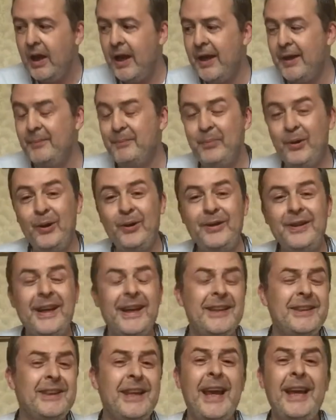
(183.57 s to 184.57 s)
And Putin
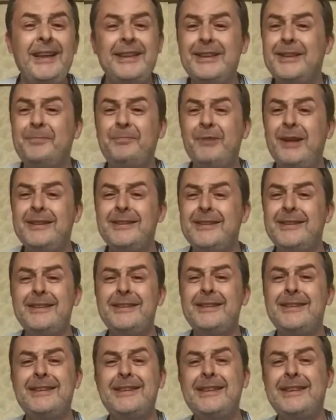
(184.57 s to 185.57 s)

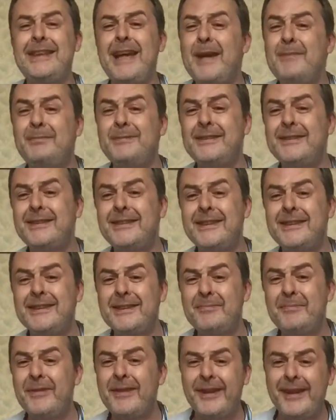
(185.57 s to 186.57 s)
expresses
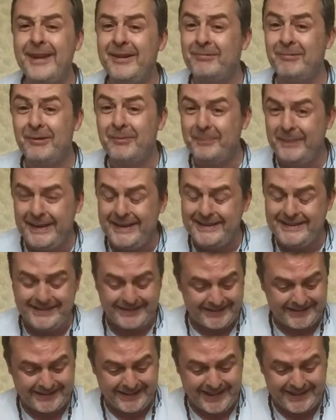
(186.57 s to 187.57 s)
skepticism that it will be
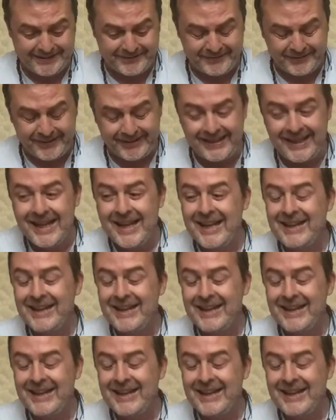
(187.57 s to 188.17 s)
successful.